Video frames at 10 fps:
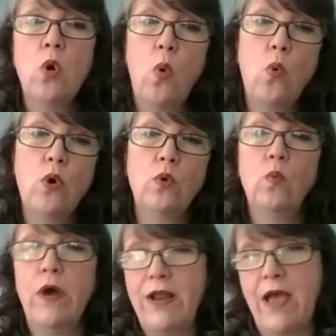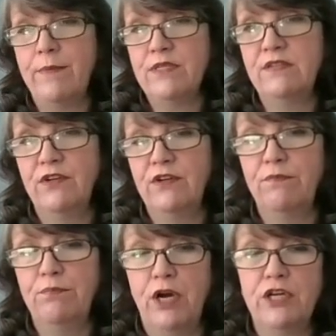or 1 atmosphere
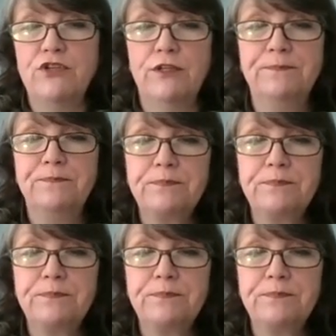of pressure.